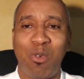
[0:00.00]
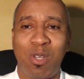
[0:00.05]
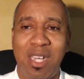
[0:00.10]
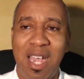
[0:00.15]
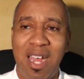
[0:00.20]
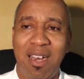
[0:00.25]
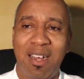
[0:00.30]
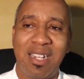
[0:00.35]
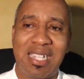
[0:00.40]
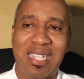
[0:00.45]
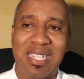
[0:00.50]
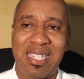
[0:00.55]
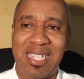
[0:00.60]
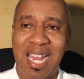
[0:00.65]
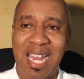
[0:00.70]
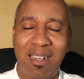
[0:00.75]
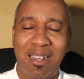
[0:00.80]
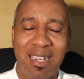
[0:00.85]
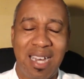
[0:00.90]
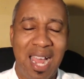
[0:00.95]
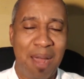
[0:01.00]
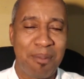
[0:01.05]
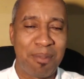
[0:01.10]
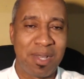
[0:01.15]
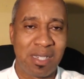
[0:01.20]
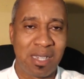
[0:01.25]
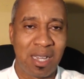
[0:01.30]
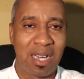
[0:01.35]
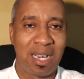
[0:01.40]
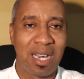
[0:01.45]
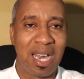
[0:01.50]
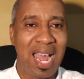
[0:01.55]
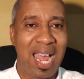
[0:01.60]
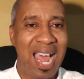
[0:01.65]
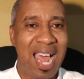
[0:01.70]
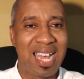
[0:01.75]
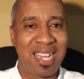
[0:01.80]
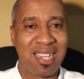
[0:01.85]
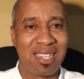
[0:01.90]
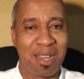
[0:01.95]
cannot sell on Amazon
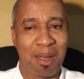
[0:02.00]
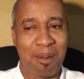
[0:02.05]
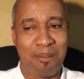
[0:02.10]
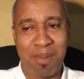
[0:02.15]
as